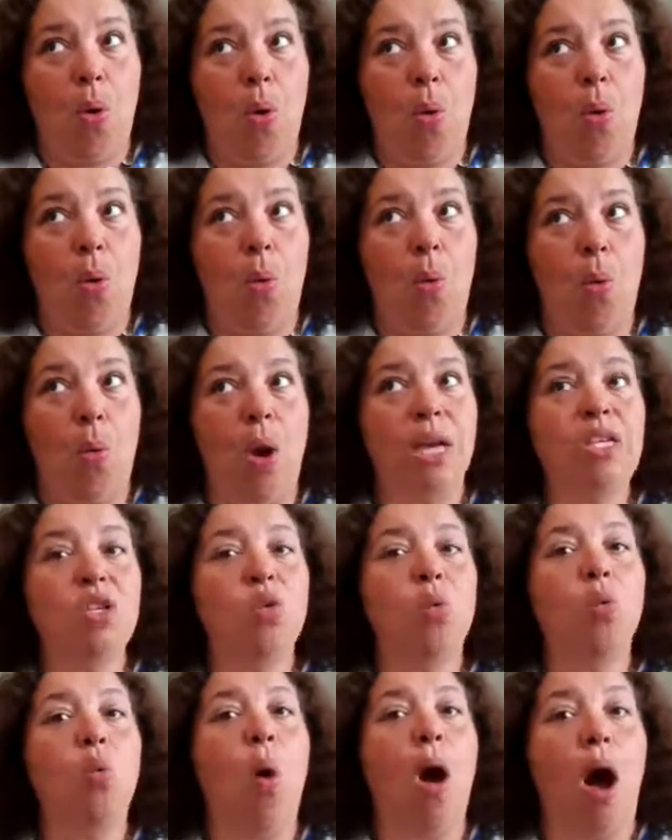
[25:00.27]

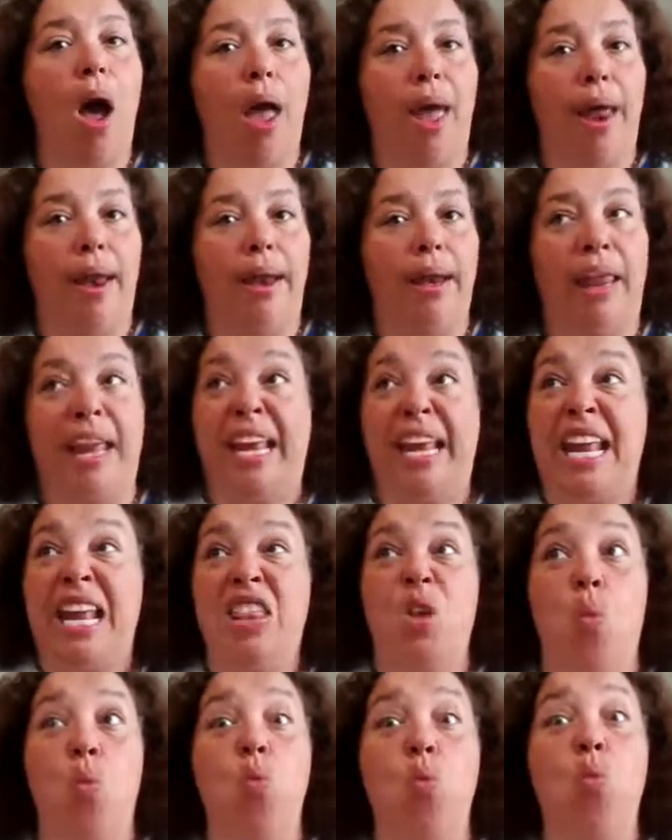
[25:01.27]
which one, like
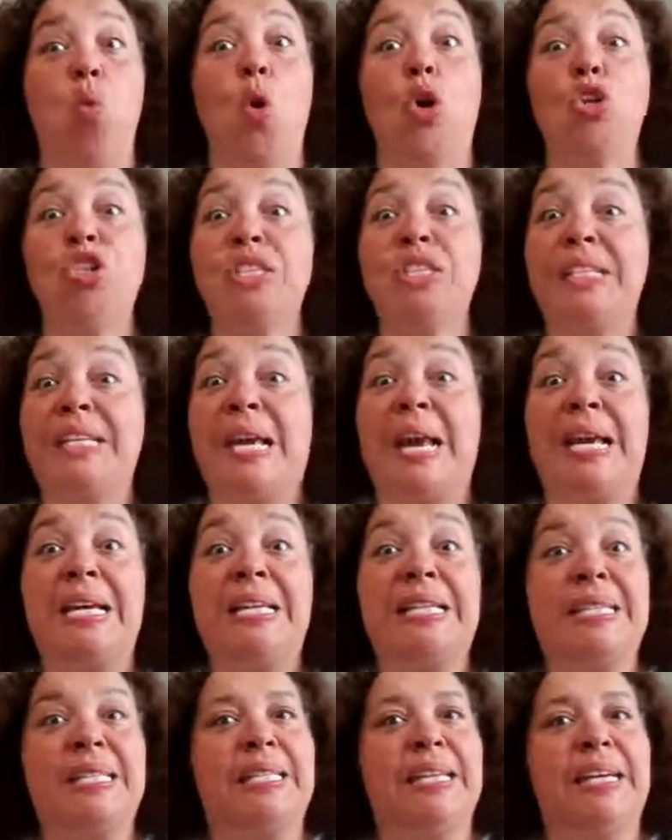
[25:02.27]
in the worst
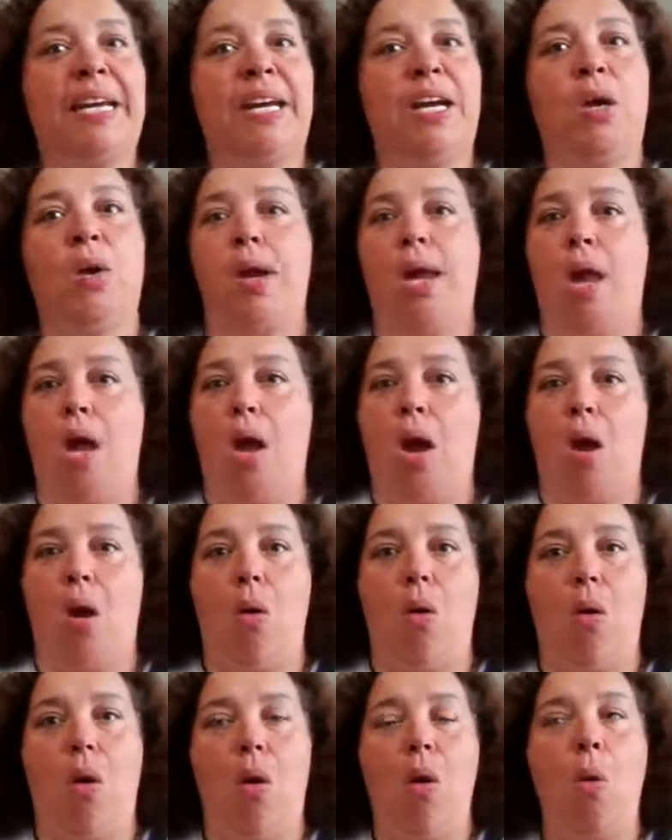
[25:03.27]
case
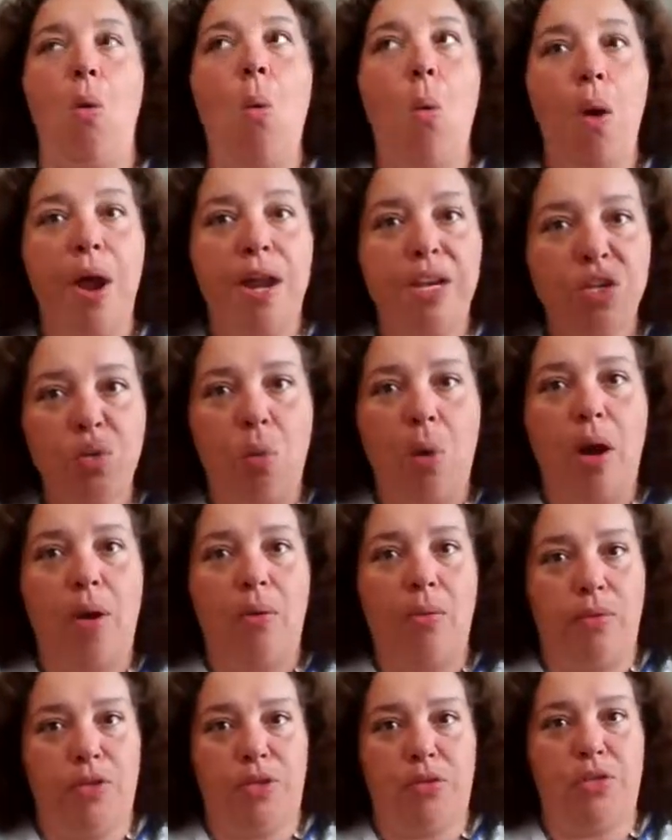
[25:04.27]
scenario, which
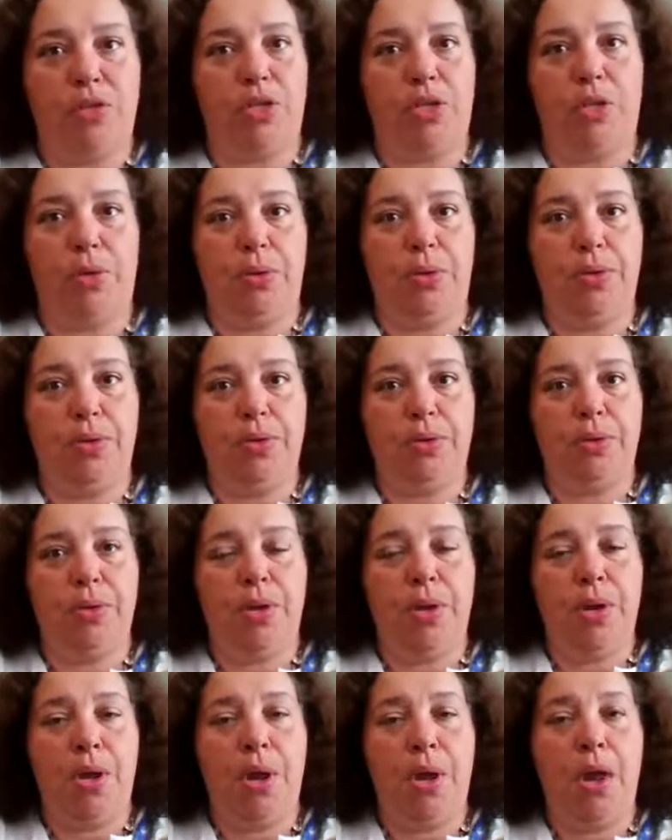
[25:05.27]
one would you choose?
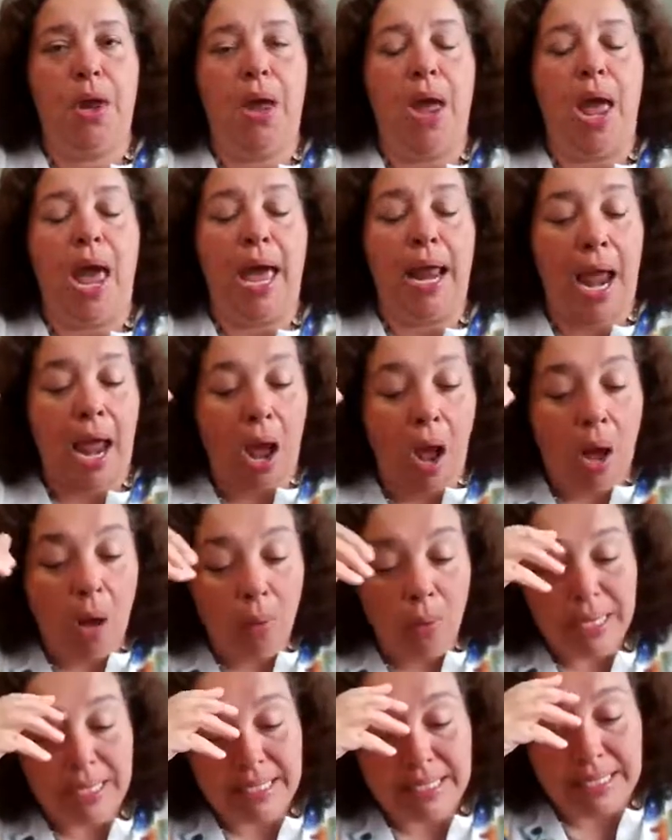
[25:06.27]
And I
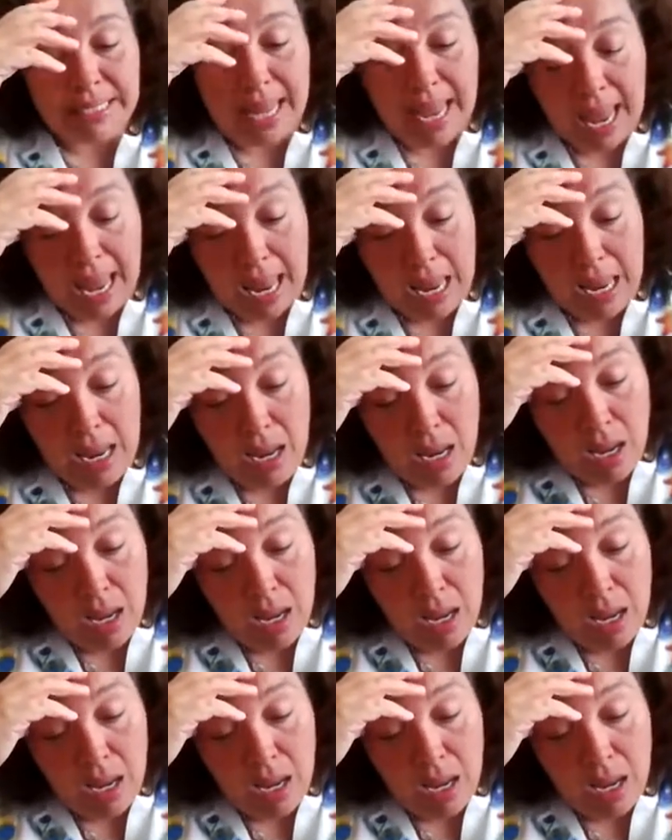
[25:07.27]
always say,